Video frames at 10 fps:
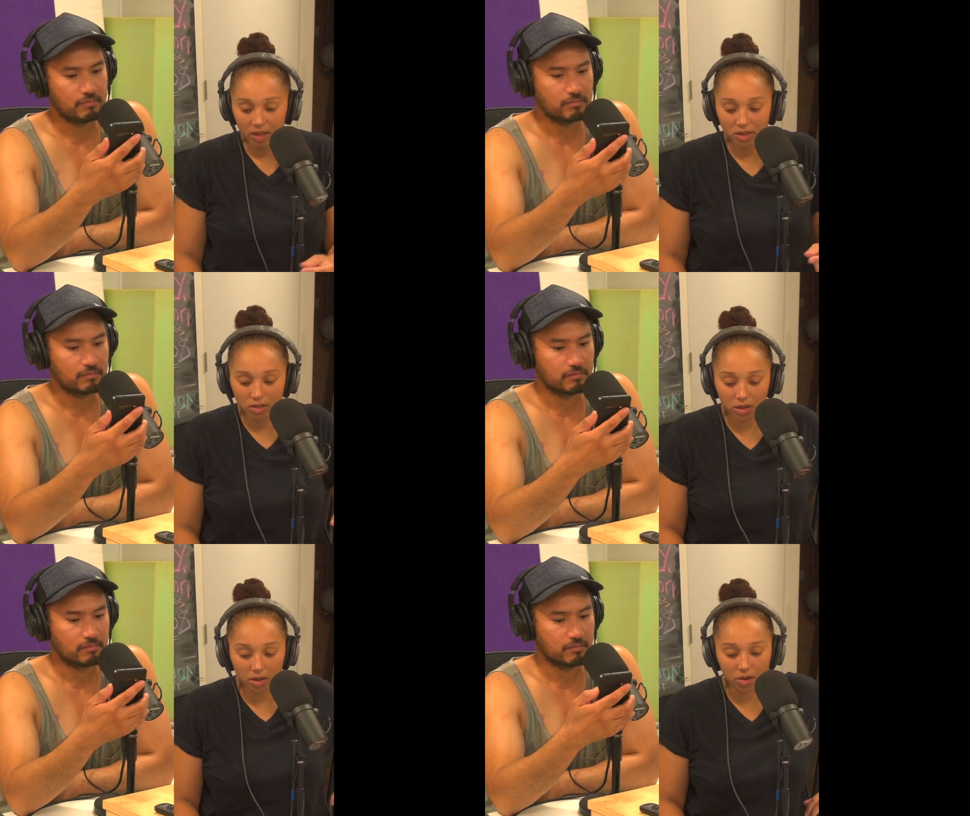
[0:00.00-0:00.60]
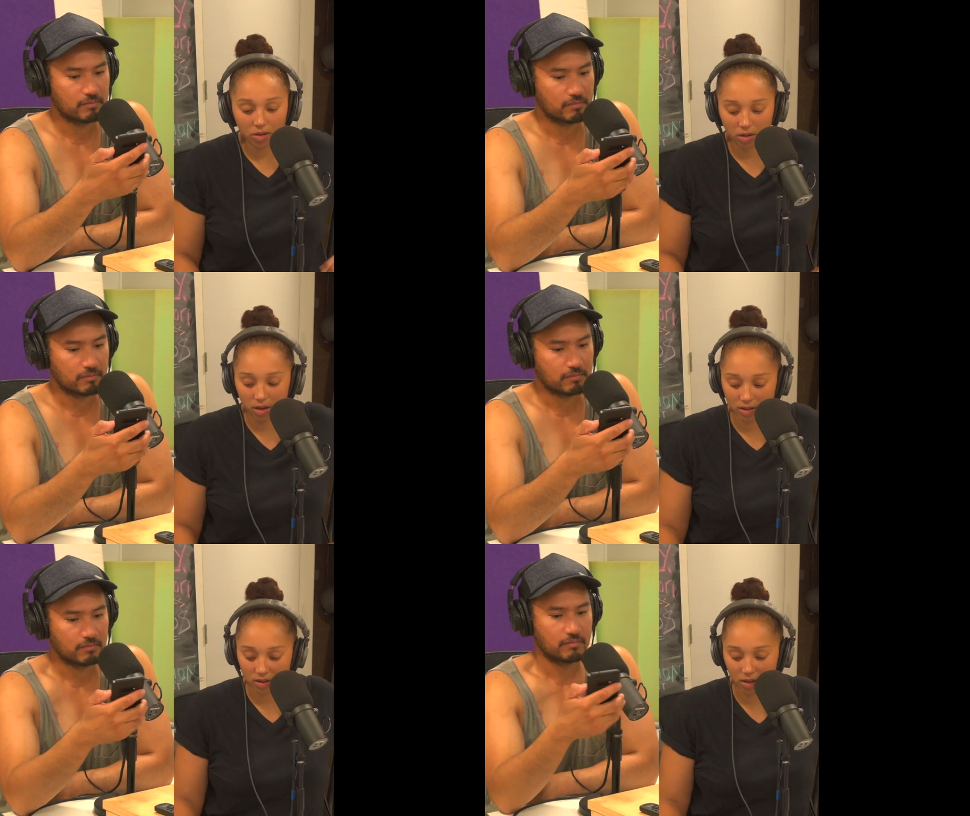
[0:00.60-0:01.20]
Speaker 1: So you
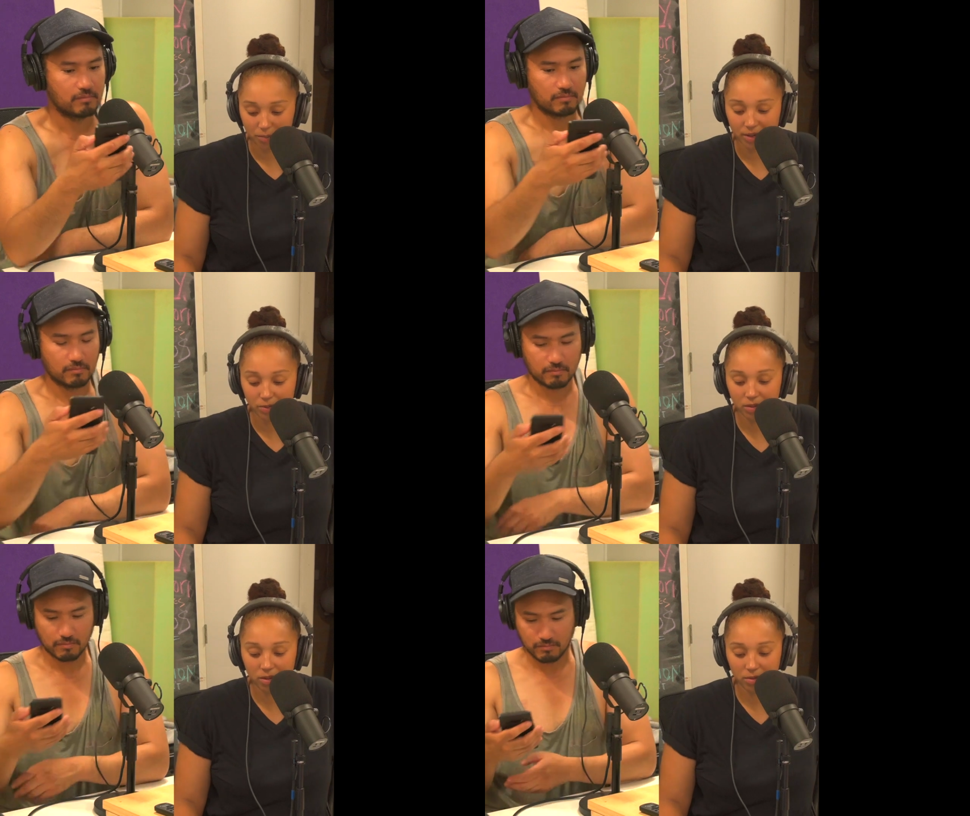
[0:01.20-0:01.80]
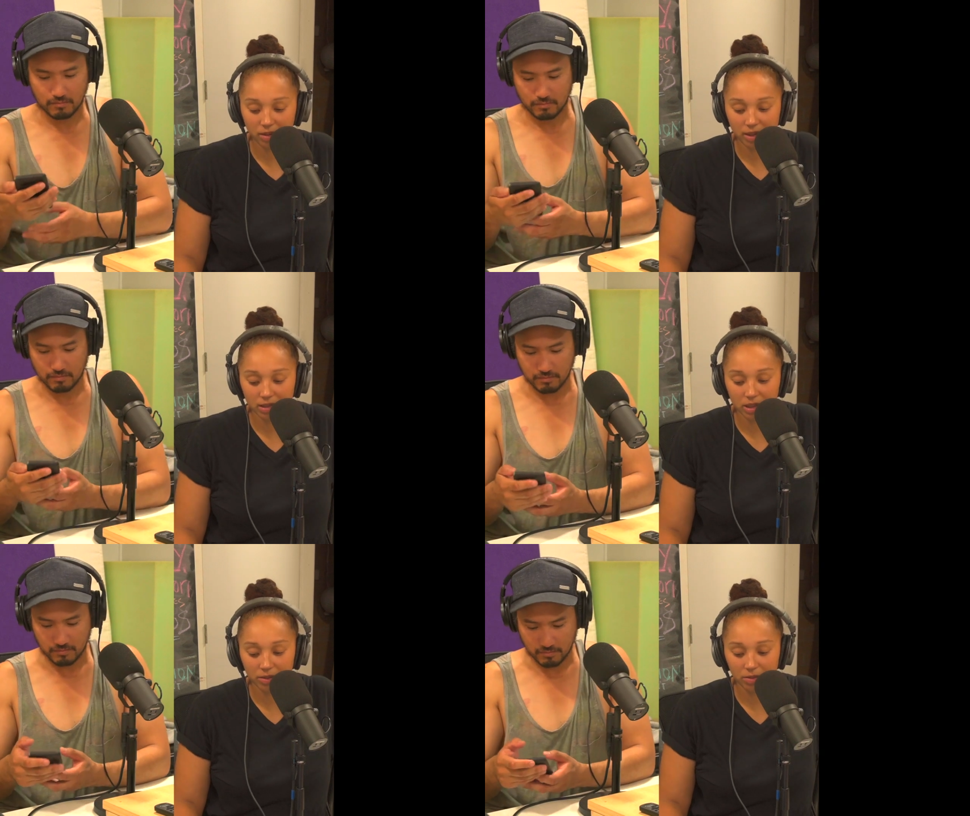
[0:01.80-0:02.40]
guys aren't impressed with the
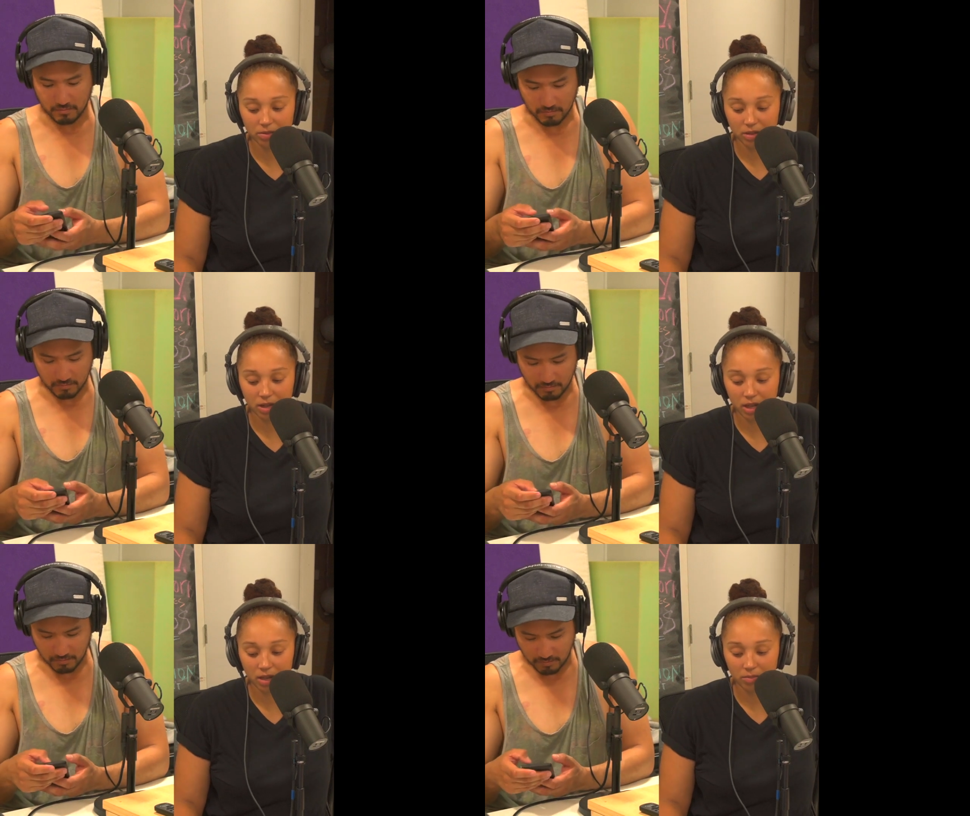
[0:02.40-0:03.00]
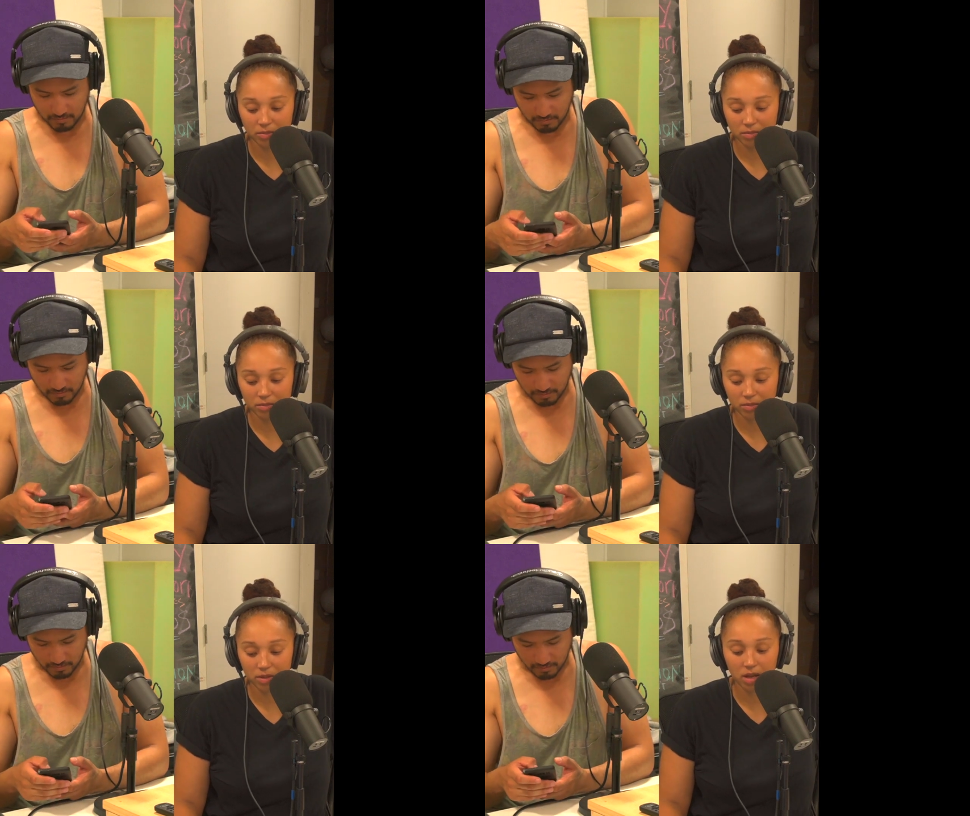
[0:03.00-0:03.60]
3,000 year old um,
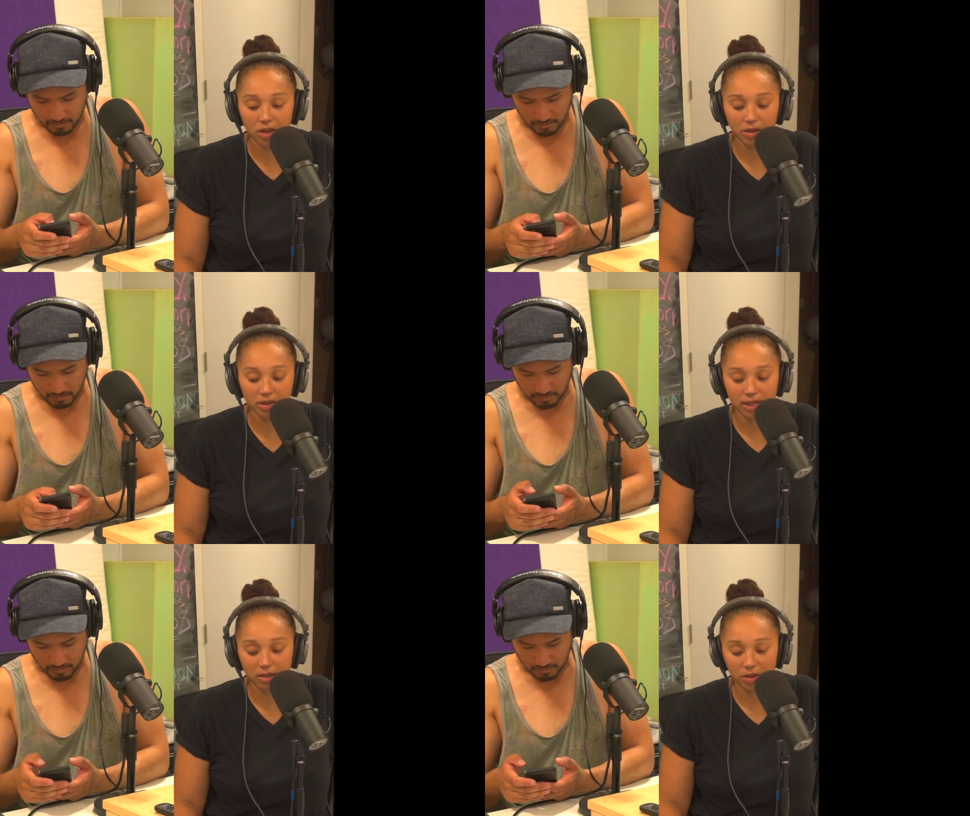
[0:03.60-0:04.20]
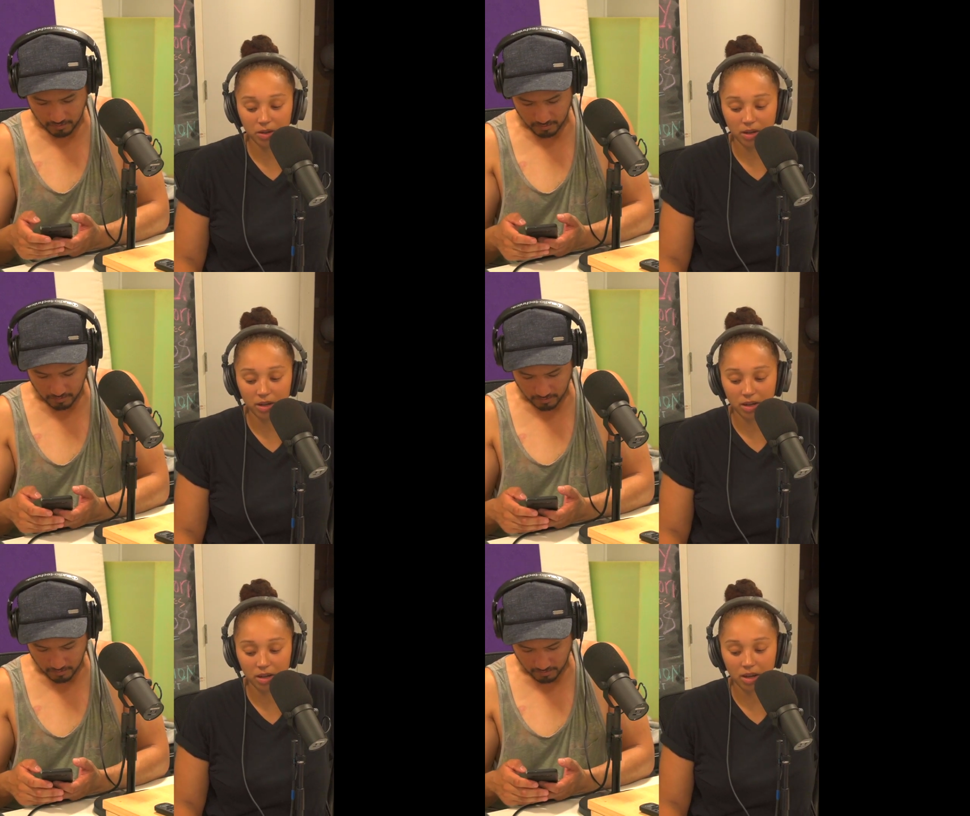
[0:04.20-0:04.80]
I heard the sound
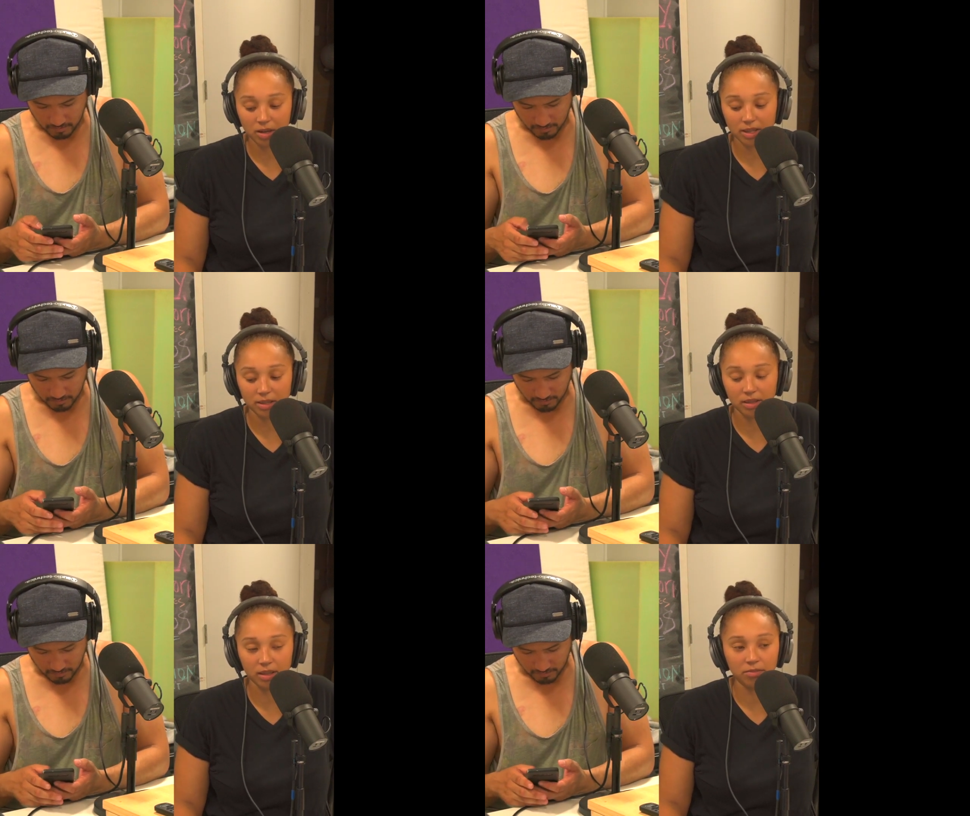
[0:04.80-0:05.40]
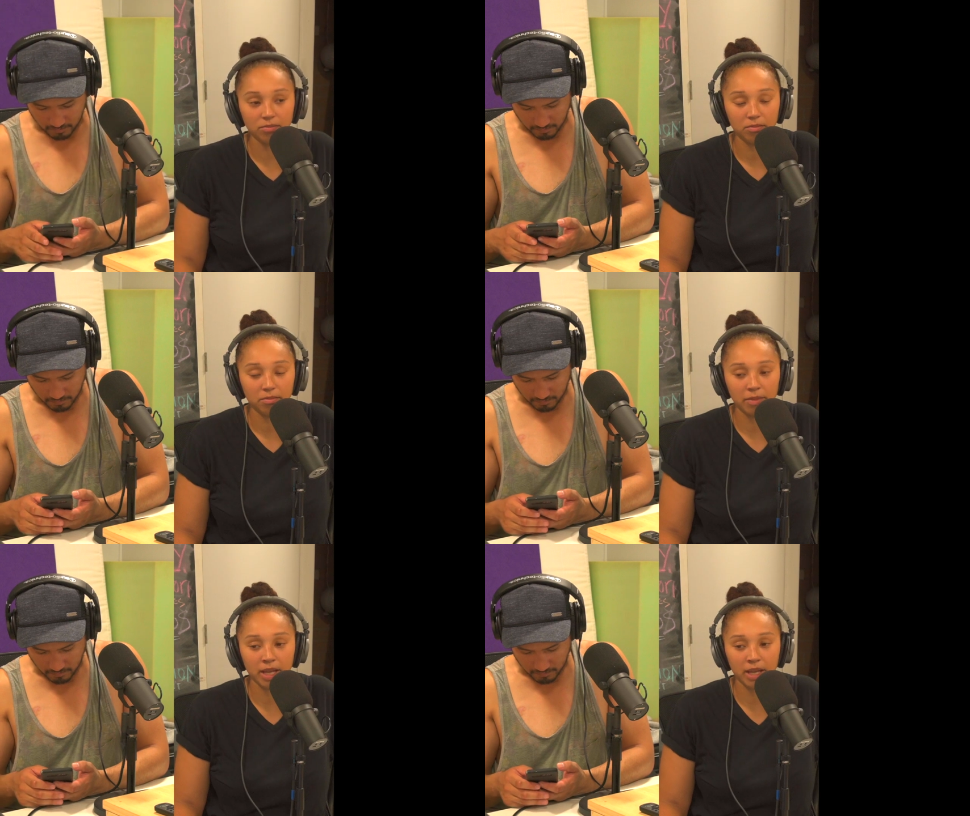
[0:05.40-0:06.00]
earlier and it kind of sounds like
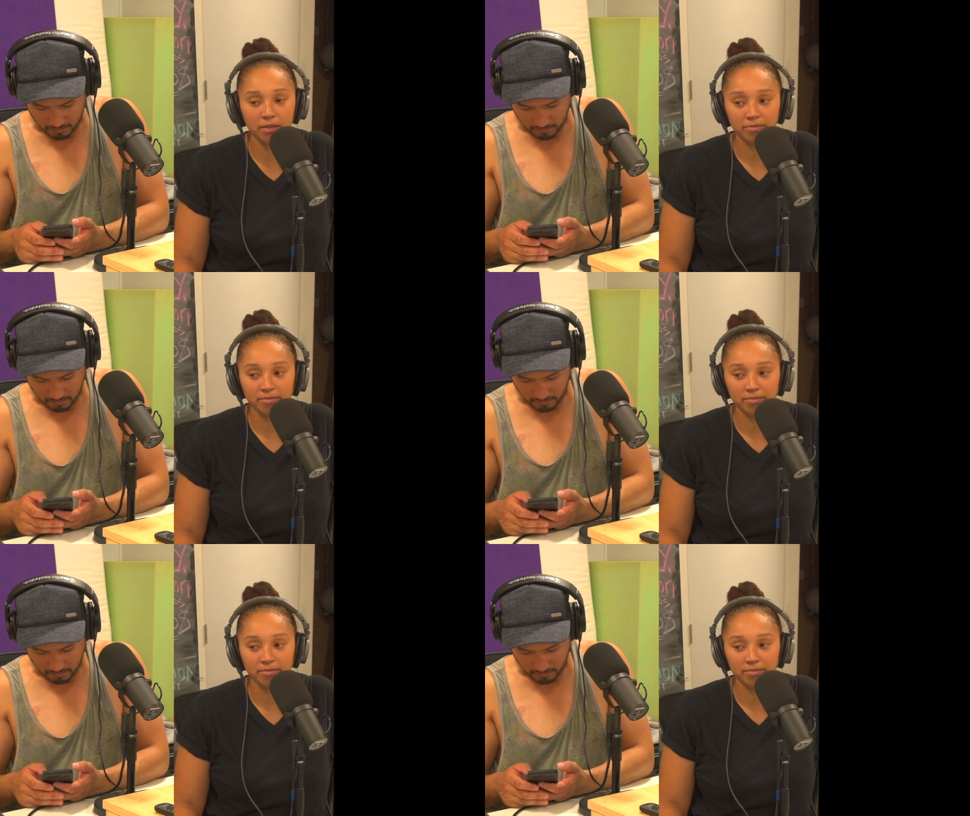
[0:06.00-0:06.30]
bad.